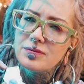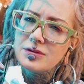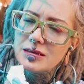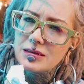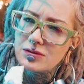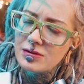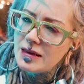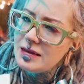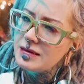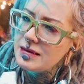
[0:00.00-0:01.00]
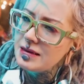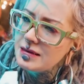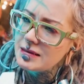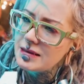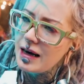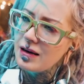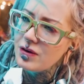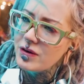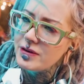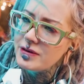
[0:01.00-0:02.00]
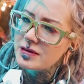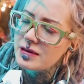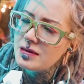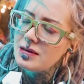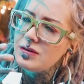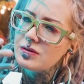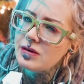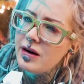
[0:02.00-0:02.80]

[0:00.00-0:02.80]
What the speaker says: with a crazy, insane noise until you